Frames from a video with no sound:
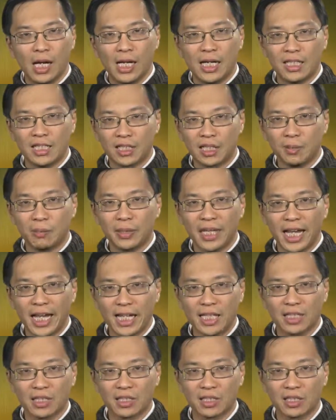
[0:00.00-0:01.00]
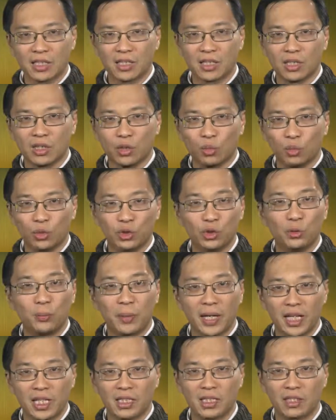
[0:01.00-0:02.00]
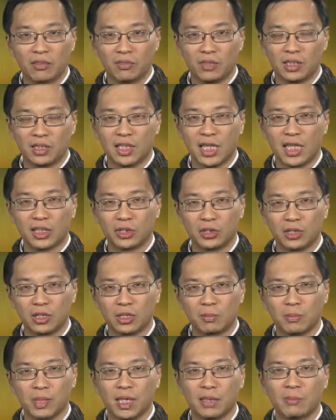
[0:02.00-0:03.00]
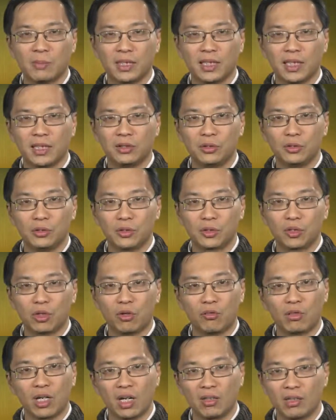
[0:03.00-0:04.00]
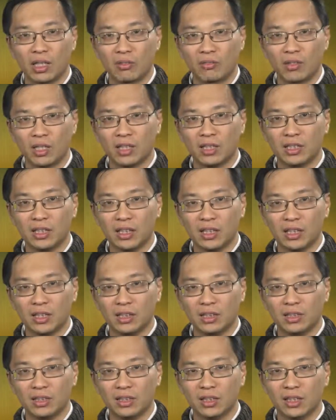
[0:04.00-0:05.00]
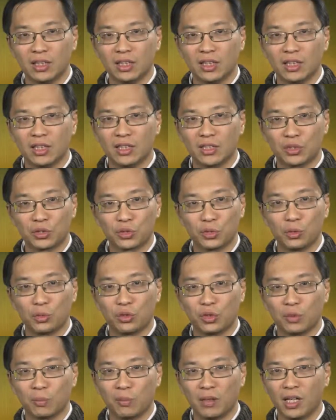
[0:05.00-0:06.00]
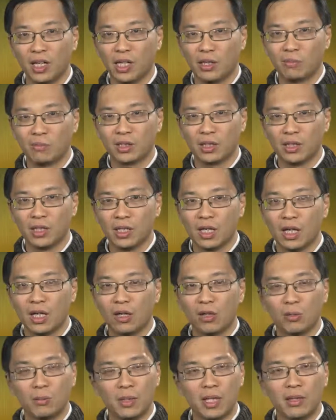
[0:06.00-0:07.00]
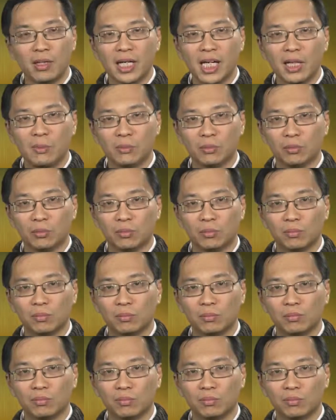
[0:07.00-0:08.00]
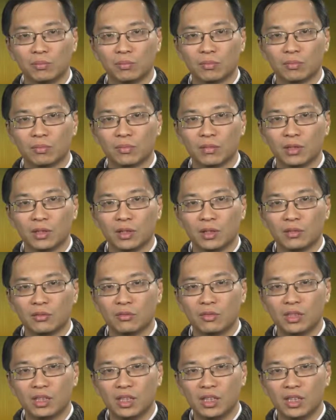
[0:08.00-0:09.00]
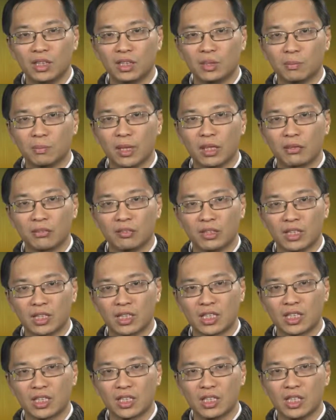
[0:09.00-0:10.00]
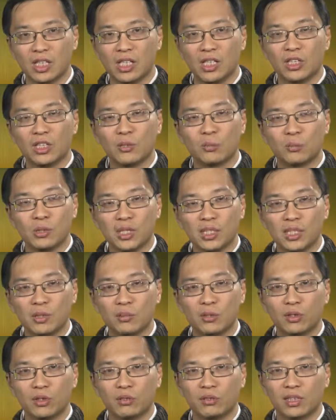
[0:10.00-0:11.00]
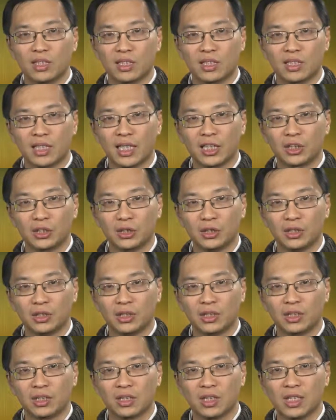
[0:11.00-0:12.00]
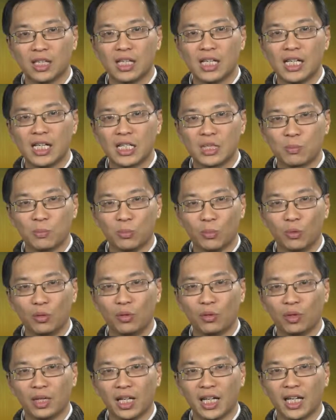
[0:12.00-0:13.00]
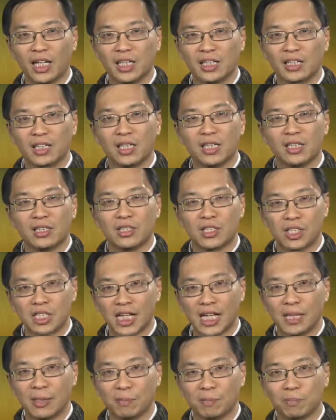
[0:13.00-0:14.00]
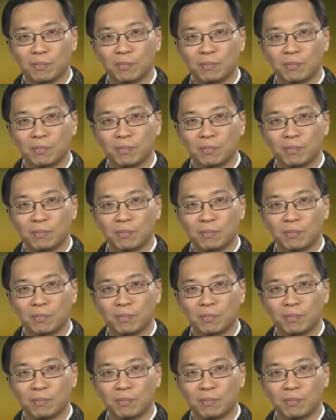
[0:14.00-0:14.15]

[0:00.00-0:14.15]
In some cases, we do passive detections by making use of RFID installed in the pipe or power cable. For these methods, the principle of detections is more or less the same.